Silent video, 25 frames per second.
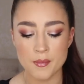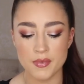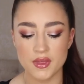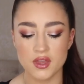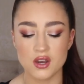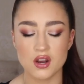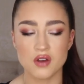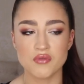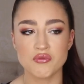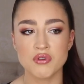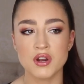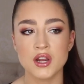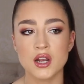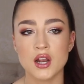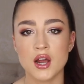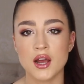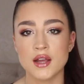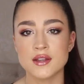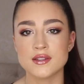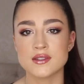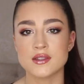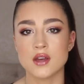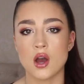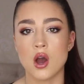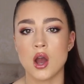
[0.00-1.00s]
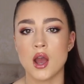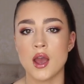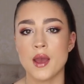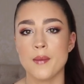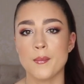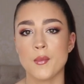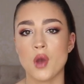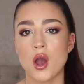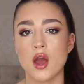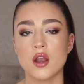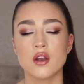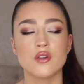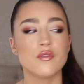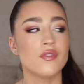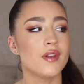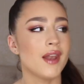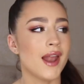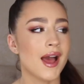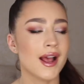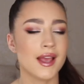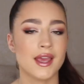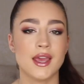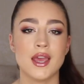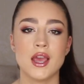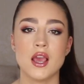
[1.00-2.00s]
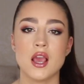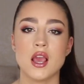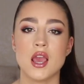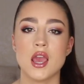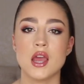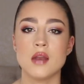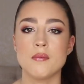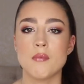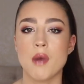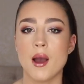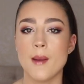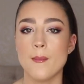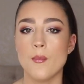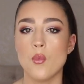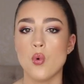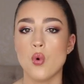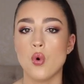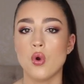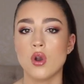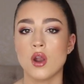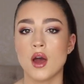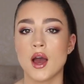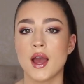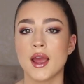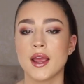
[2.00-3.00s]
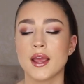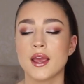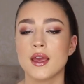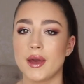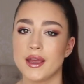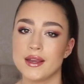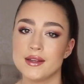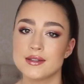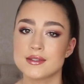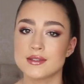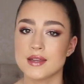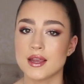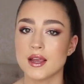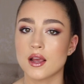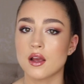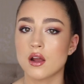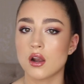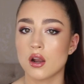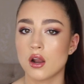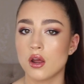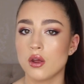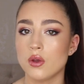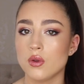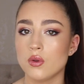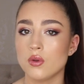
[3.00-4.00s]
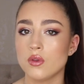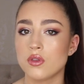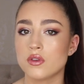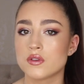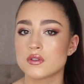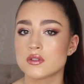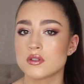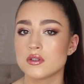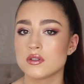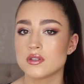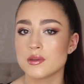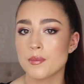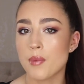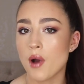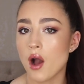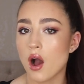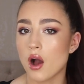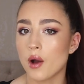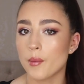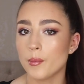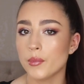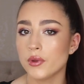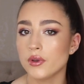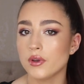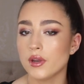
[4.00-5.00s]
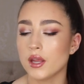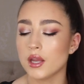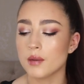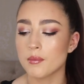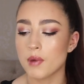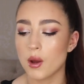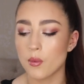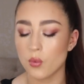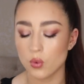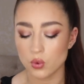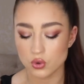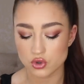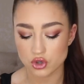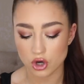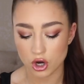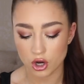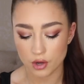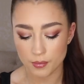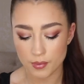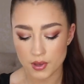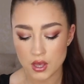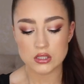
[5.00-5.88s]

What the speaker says: but then I realized that I'm kind of lacking in my more like basic clothes department in my wardrobe.